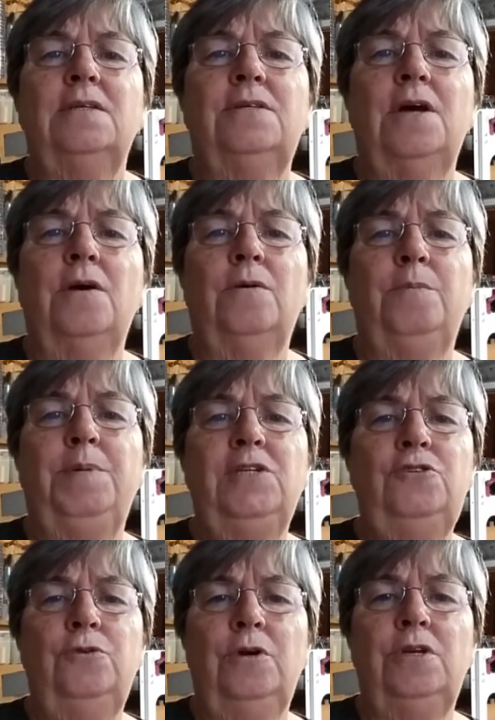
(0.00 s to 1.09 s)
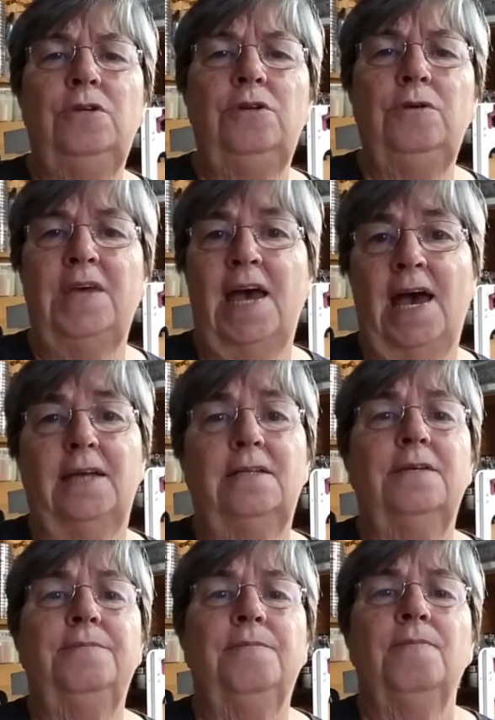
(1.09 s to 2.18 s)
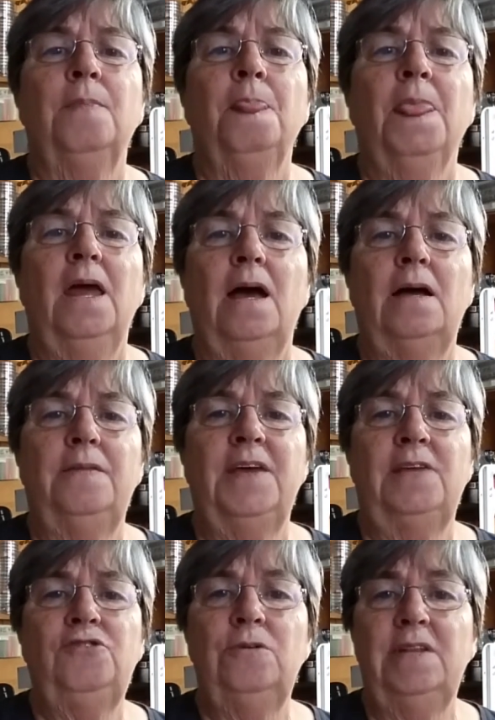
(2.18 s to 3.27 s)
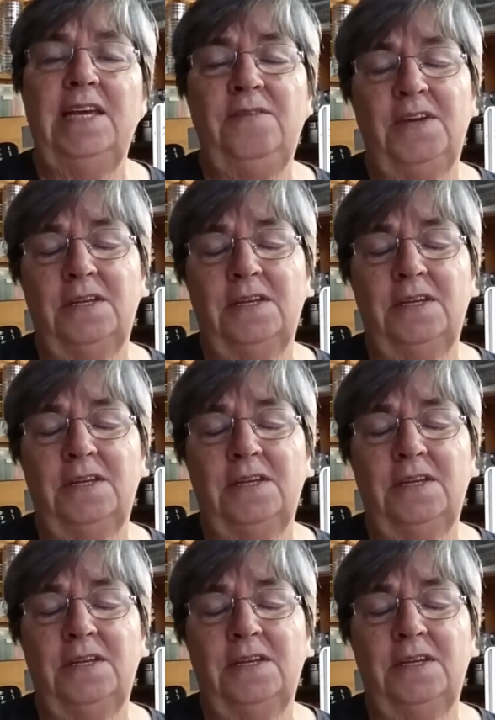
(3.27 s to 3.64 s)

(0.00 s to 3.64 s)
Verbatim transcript: so be sure you do that, uh, that you leave